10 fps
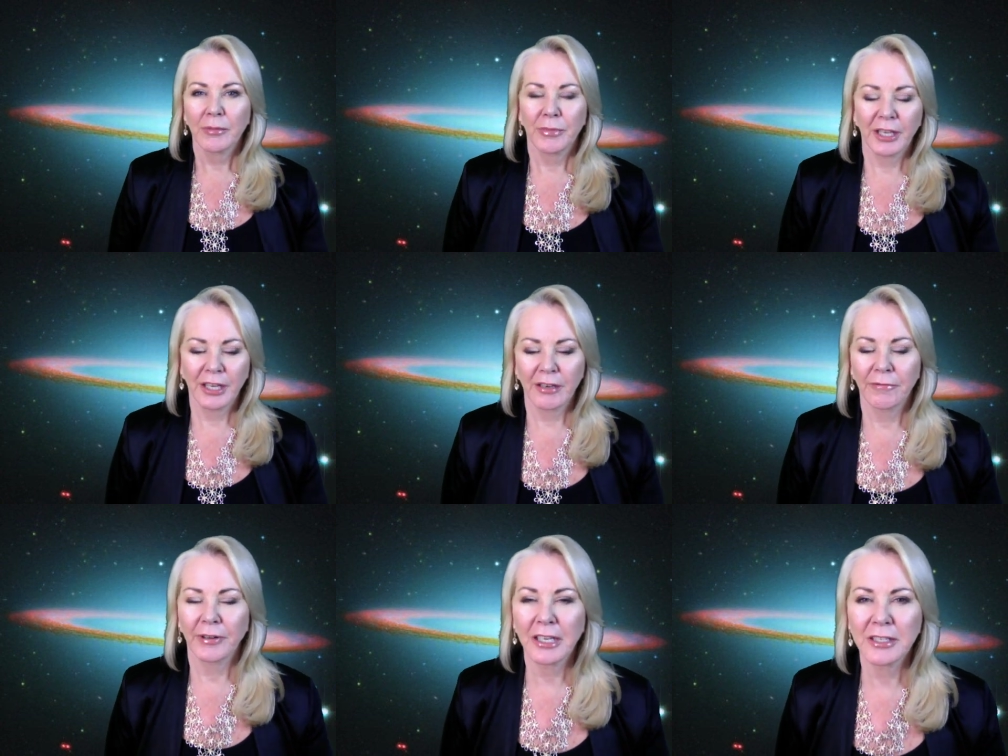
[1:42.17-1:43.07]
be
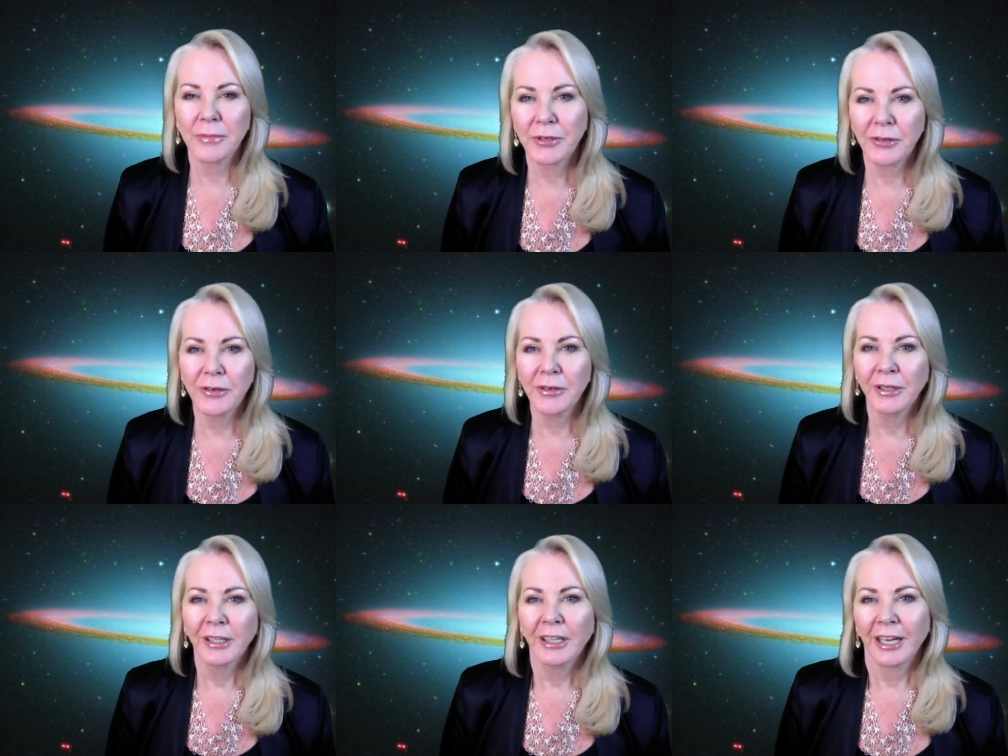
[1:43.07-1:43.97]

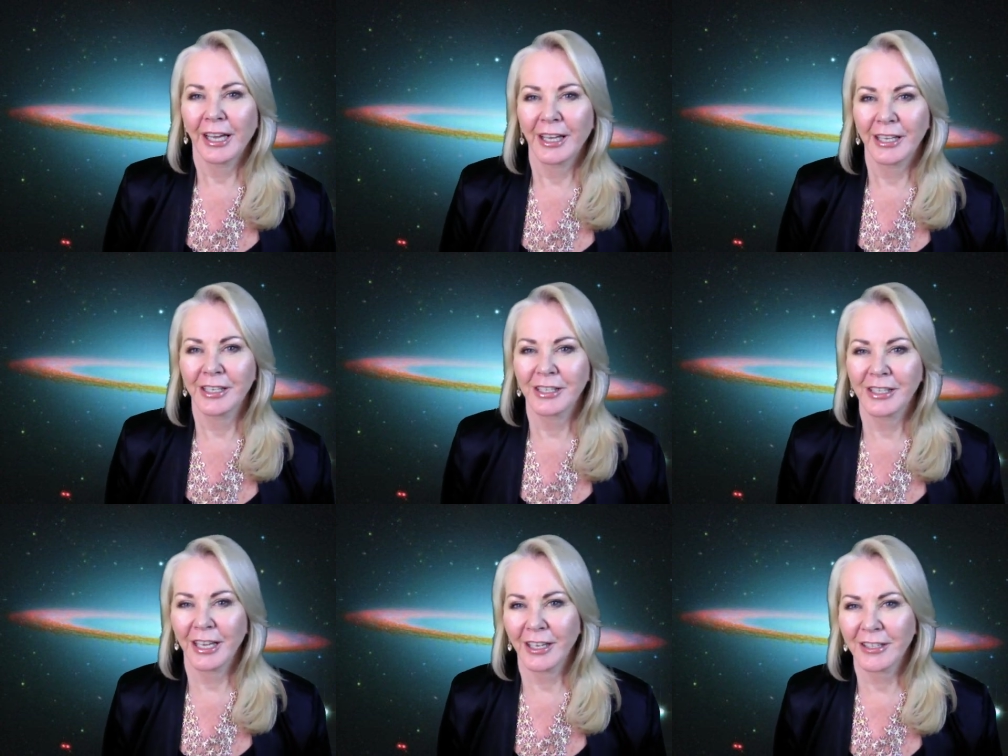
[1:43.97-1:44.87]
flexible
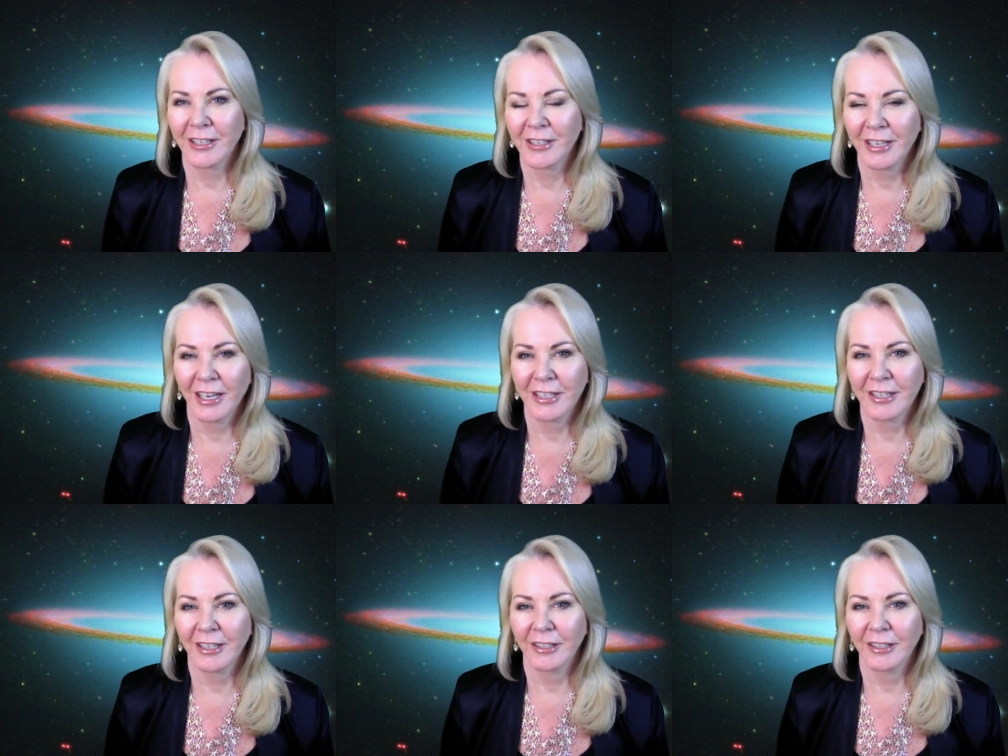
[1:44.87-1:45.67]
and exercise